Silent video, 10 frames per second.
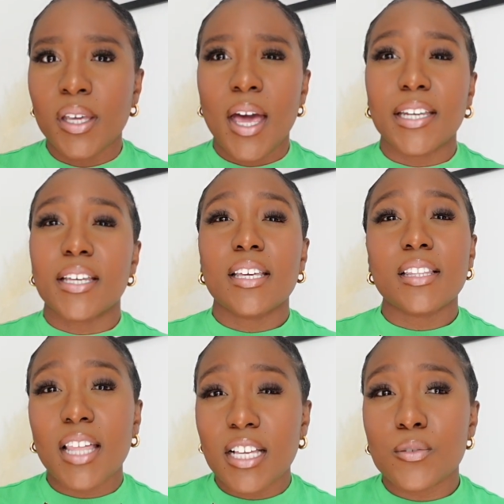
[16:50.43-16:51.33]
And I think
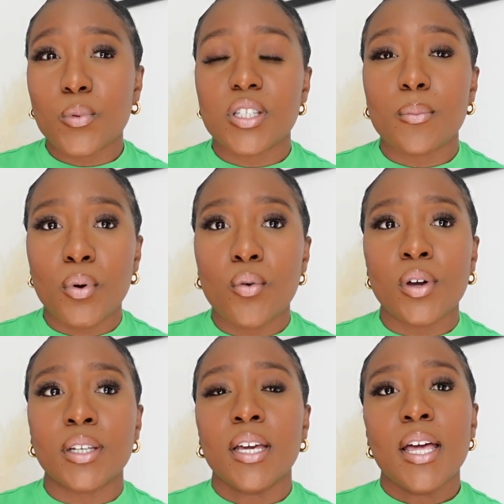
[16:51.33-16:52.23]
that's what's
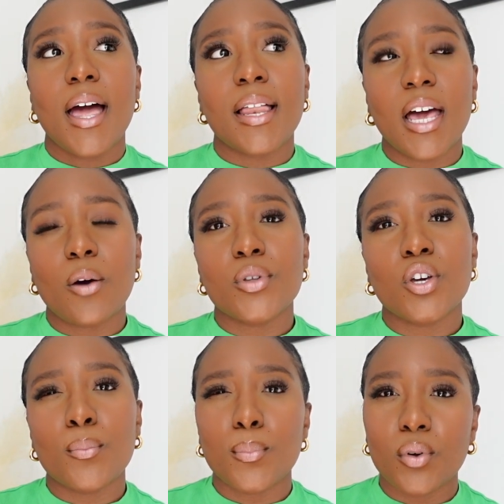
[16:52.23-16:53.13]
important. Allowing your
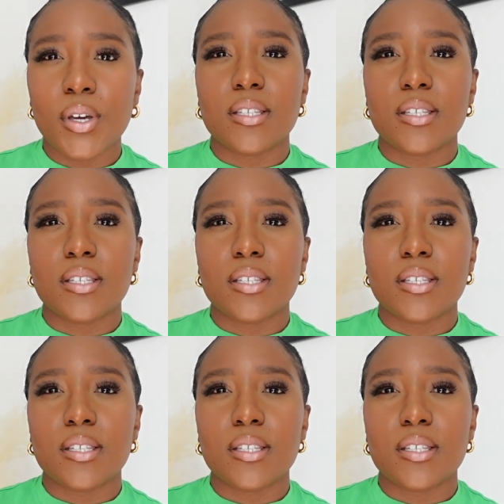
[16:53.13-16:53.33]
employees